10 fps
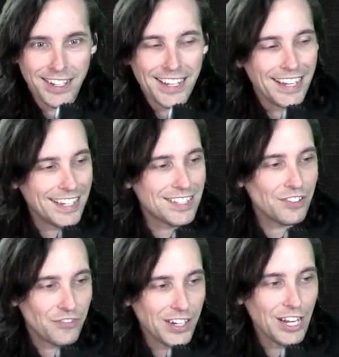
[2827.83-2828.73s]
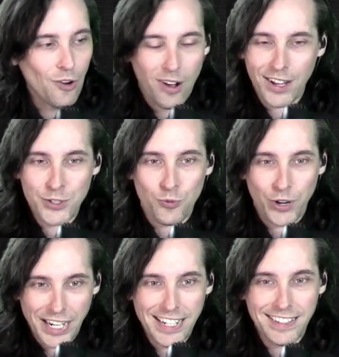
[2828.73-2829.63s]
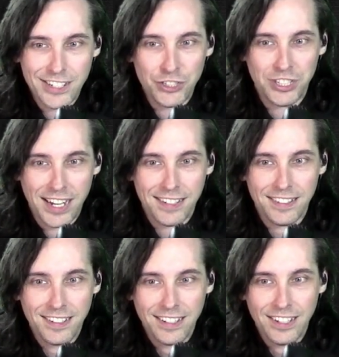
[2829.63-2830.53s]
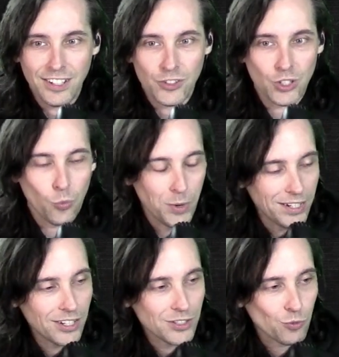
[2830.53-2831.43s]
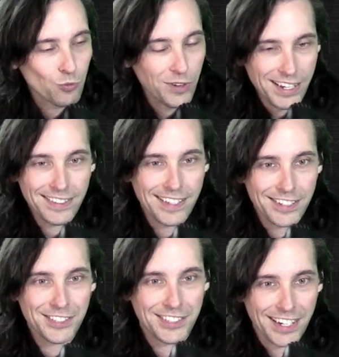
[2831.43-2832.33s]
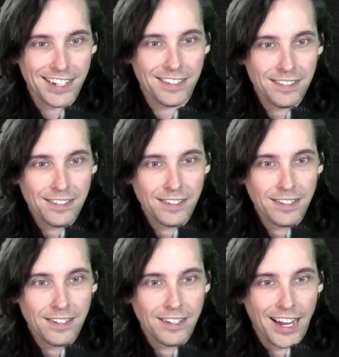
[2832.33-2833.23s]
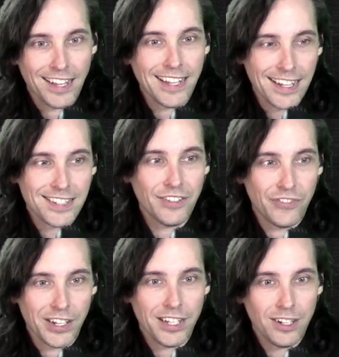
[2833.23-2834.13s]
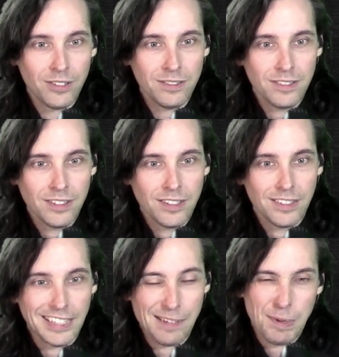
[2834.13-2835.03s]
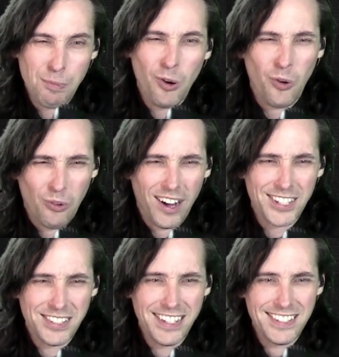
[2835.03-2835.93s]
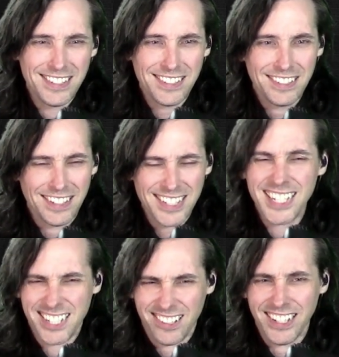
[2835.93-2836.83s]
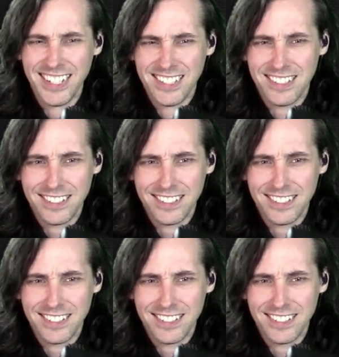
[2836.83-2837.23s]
Is the video us reading this shit? So we just read this shit and that's the video? That people will watch this? This gets clicks?